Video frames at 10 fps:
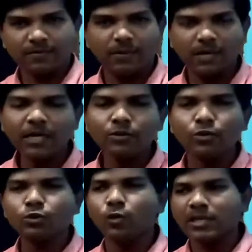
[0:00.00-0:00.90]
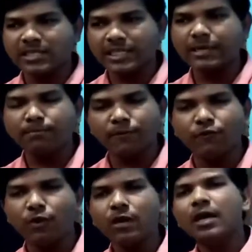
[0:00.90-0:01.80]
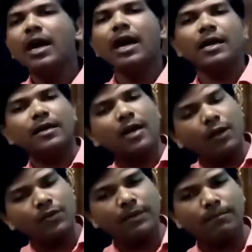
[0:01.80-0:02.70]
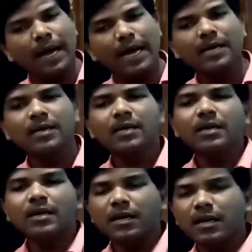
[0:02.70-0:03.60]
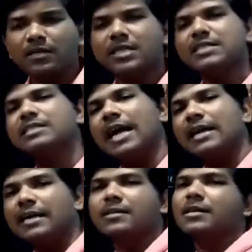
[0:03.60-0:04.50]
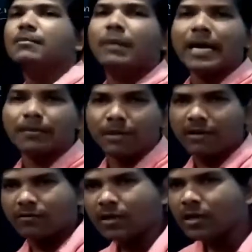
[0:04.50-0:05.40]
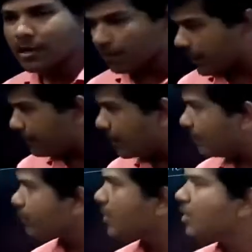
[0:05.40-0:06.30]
Okay, those who are sitting before and on their back, they stand at the back, many of the people.